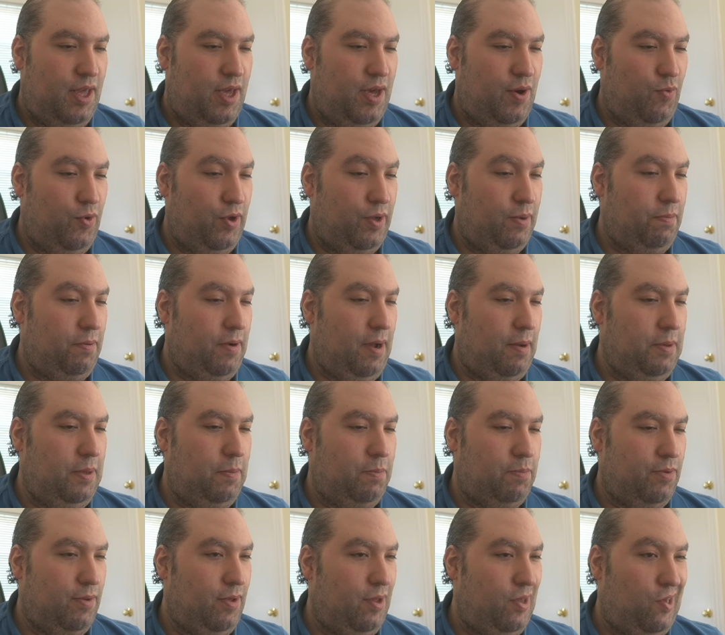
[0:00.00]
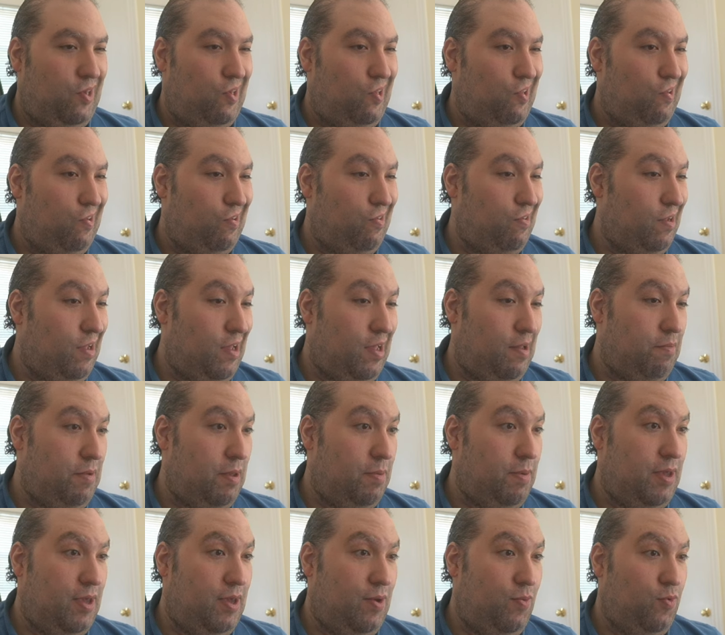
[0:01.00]
We could probably play here.
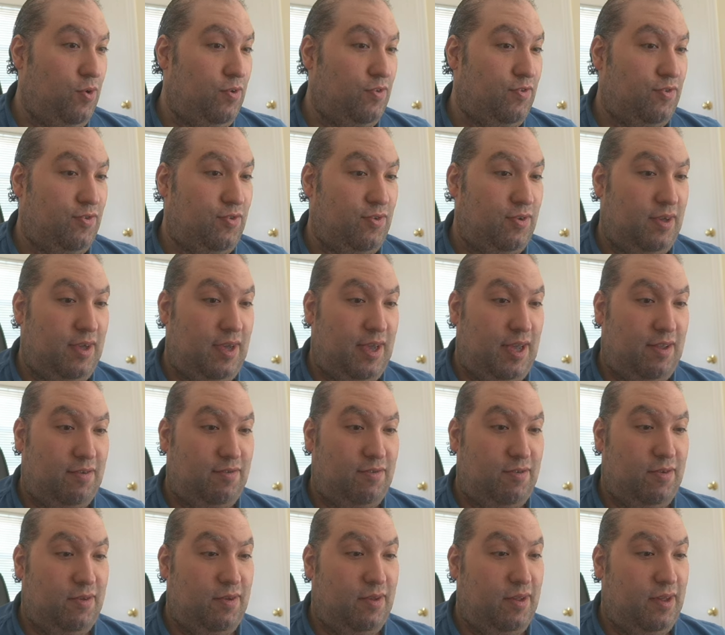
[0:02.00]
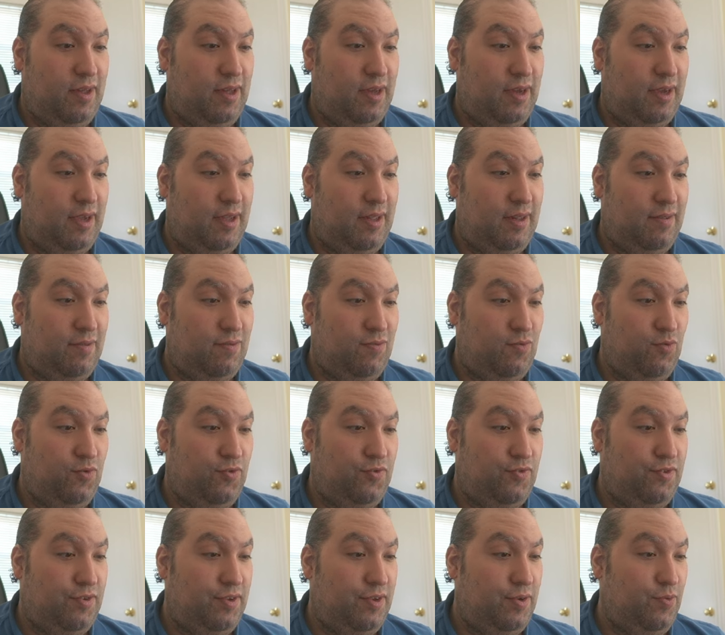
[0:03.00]
Maybe he wants to castle long, and
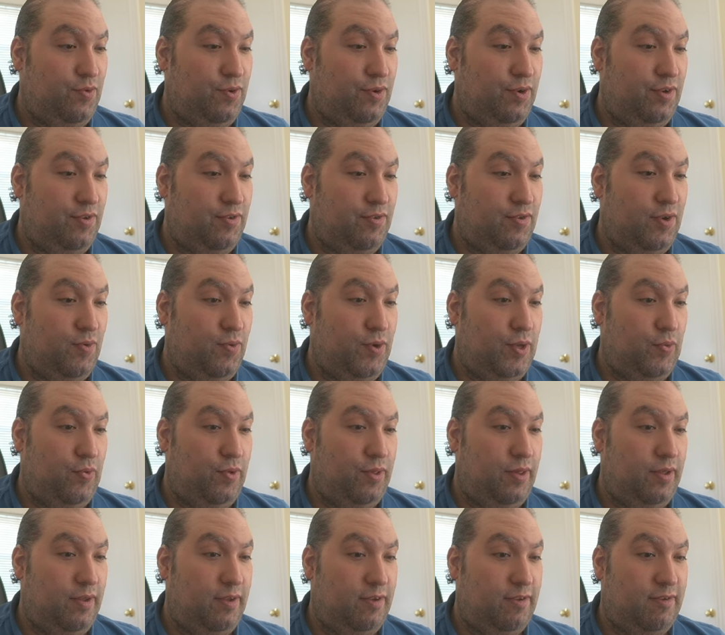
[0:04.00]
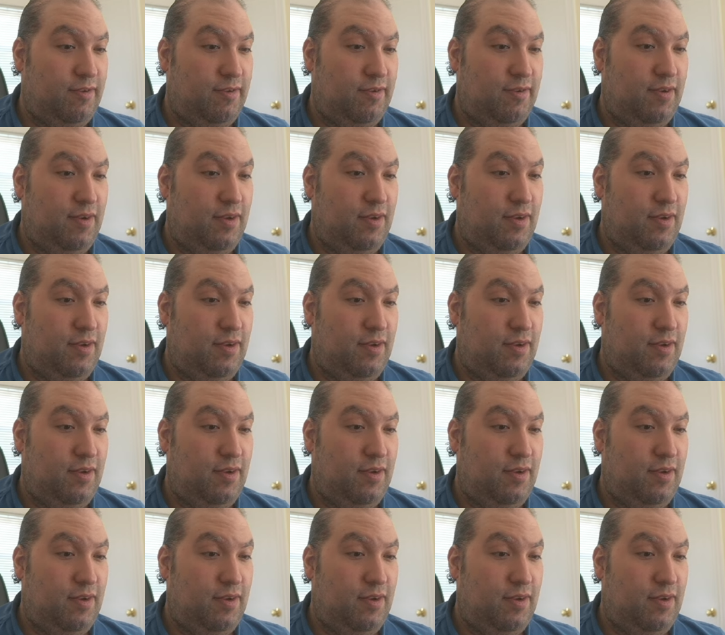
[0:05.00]
we'll see where he's going with this.